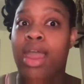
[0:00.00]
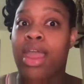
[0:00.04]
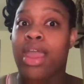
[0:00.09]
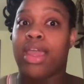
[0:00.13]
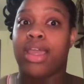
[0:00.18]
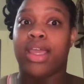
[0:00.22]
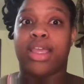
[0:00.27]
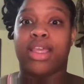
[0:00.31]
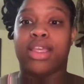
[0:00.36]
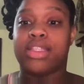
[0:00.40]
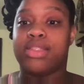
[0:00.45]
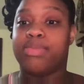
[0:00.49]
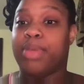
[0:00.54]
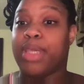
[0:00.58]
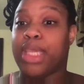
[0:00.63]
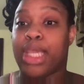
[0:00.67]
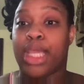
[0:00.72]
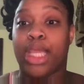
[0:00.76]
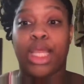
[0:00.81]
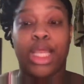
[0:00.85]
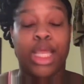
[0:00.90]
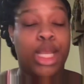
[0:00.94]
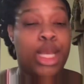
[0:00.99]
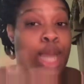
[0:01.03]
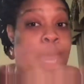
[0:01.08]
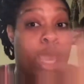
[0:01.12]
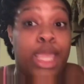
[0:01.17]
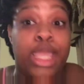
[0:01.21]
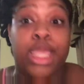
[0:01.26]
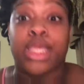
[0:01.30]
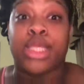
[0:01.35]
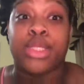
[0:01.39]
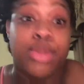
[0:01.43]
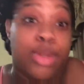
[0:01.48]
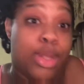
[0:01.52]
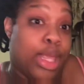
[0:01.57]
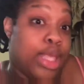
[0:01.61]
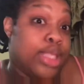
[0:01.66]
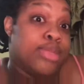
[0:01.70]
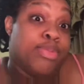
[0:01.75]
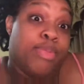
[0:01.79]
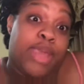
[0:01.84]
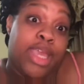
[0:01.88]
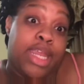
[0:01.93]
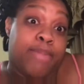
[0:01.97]
it's been like it's
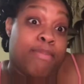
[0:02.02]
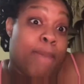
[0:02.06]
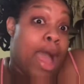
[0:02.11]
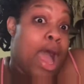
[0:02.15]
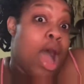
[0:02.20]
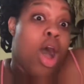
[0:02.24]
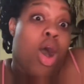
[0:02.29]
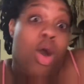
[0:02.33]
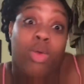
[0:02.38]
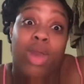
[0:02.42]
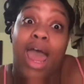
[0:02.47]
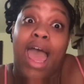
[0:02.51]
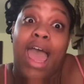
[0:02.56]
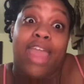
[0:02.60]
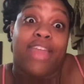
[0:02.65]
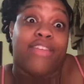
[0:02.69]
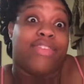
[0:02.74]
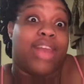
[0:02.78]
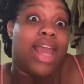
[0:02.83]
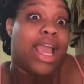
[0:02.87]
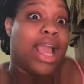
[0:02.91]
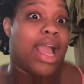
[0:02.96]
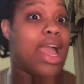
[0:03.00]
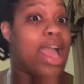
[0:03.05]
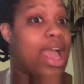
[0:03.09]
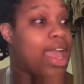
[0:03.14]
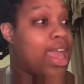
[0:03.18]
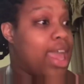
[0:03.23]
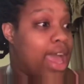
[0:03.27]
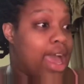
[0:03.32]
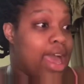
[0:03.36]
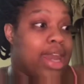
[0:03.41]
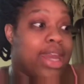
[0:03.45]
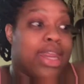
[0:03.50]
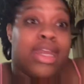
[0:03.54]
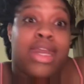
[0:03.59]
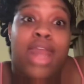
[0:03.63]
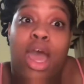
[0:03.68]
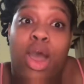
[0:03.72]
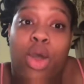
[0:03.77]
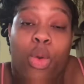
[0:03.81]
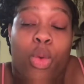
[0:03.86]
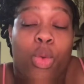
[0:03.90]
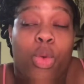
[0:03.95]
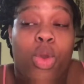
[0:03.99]
been my whole life. Like I didn't
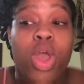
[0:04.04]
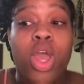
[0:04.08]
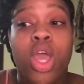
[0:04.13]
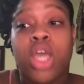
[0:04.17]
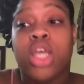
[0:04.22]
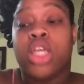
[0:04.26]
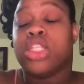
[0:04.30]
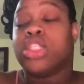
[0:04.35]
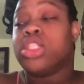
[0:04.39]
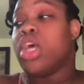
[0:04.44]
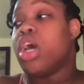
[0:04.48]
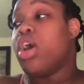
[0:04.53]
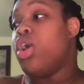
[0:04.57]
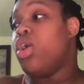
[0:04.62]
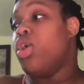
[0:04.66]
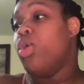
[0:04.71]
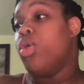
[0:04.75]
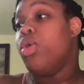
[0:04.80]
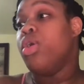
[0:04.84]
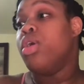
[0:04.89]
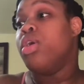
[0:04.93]
know. So